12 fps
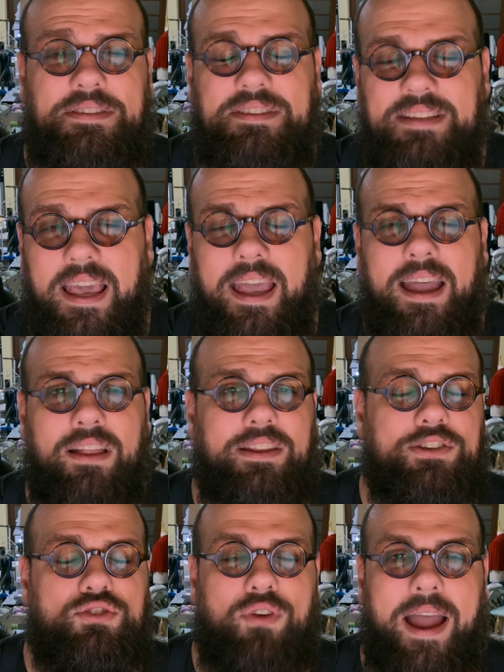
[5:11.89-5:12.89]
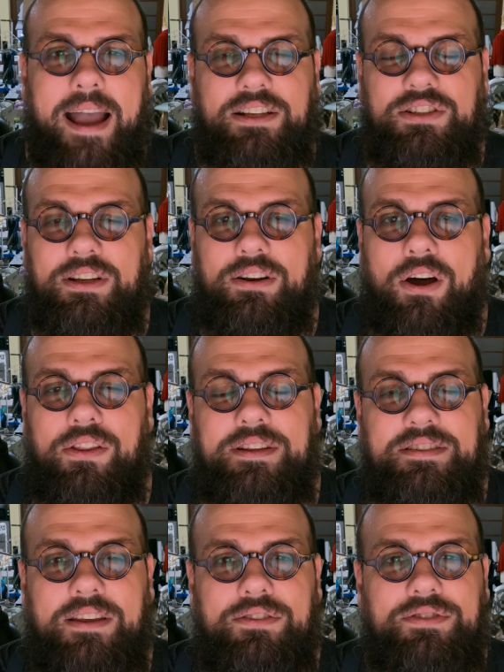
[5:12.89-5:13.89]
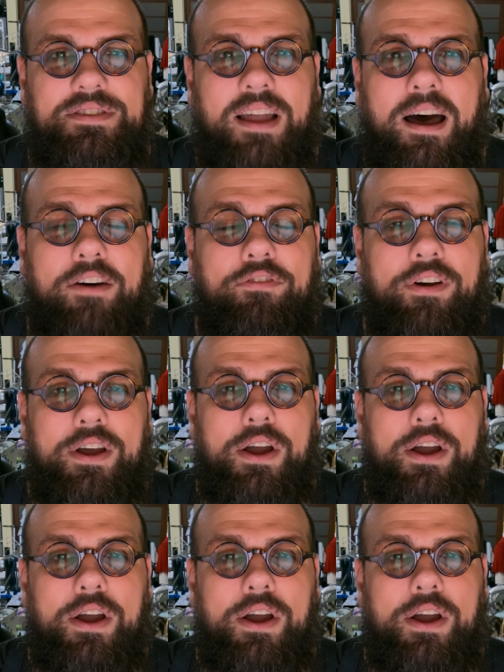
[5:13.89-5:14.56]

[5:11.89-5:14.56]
scale and traction and all this other stuff,